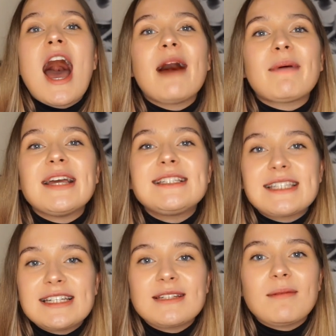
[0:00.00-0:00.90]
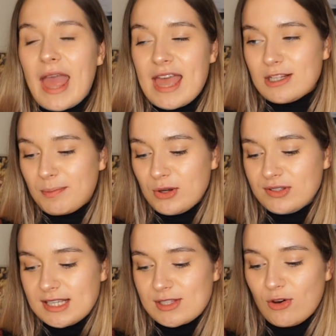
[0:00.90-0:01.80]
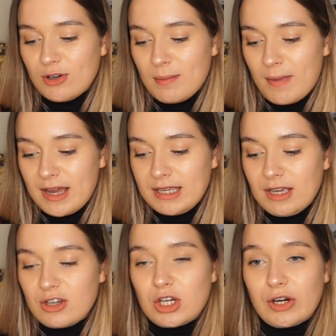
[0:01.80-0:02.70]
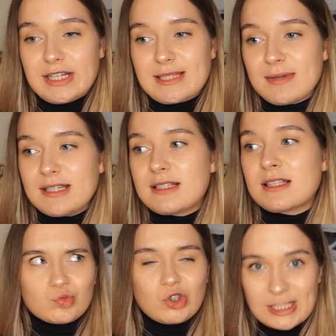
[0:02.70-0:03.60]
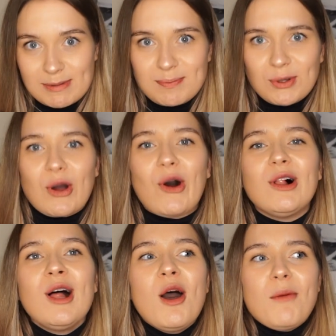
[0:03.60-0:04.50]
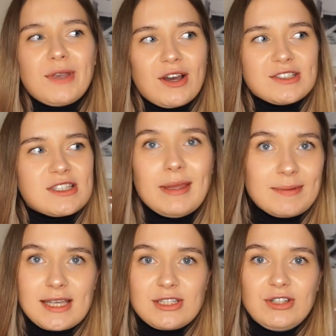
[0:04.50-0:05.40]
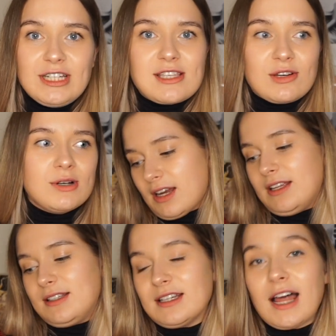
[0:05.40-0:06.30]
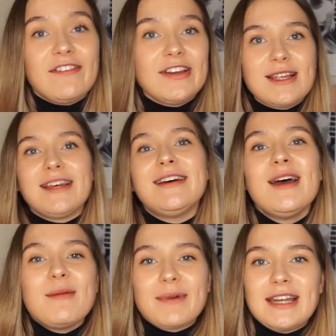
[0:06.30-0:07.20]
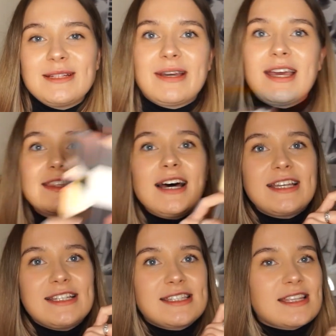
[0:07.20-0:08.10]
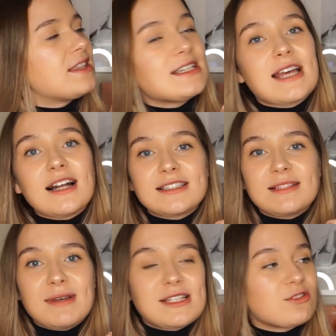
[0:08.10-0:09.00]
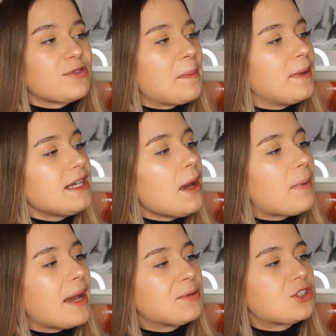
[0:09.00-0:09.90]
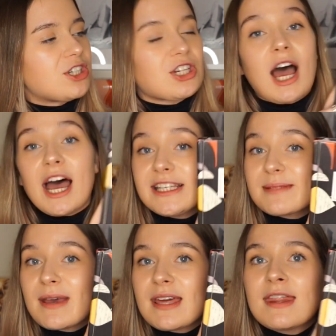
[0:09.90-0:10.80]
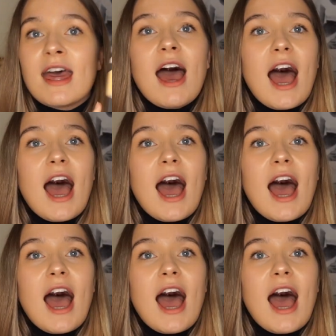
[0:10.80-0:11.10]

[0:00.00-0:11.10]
I didn't end up putting this on my Christmas book haul because it was at uni, so I didn't have it. But anyway, that is The Talented Mr Ripley by Patricia Highsmith.